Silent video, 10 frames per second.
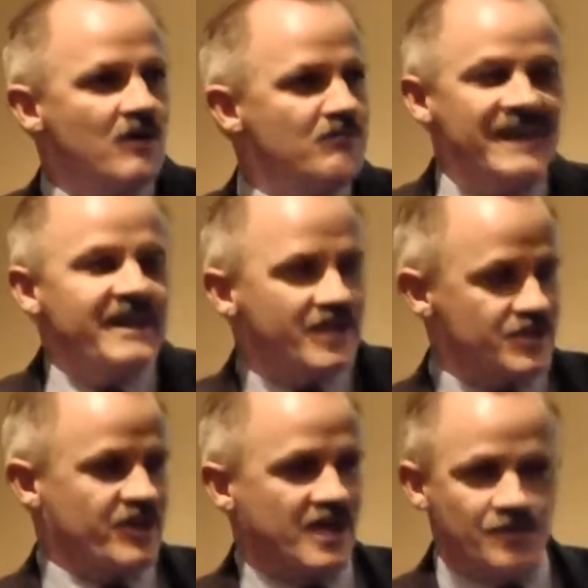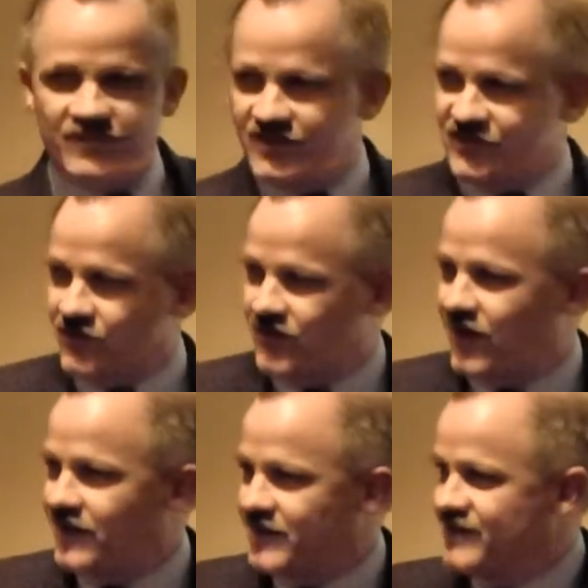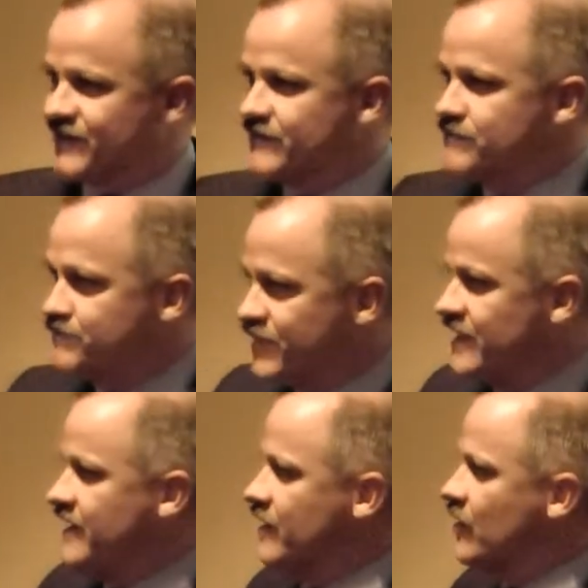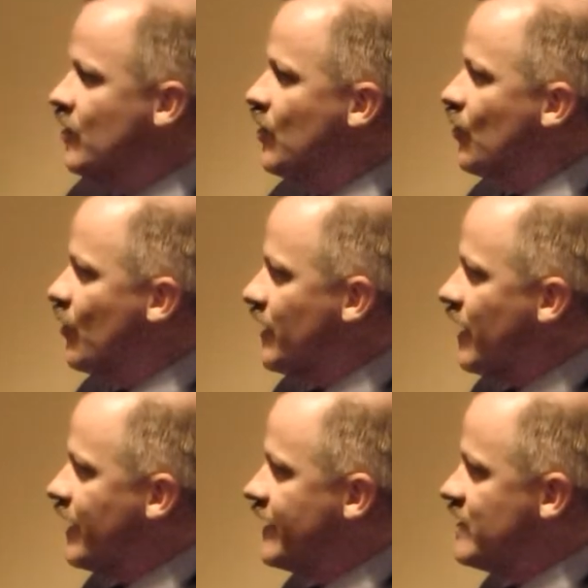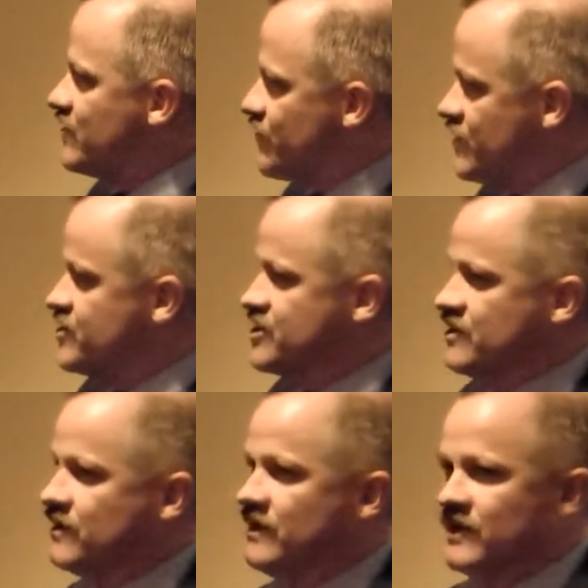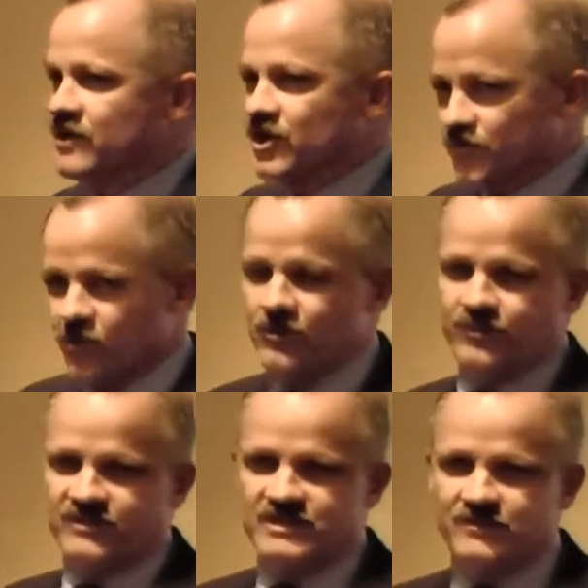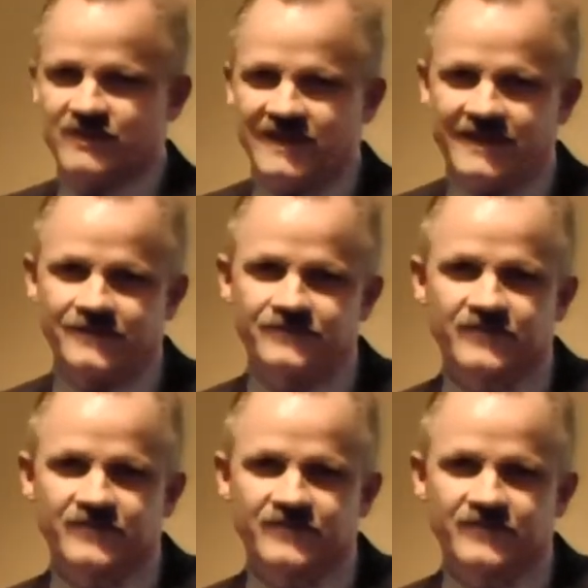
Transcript: many other companies are not. That's being what I envision the group to be.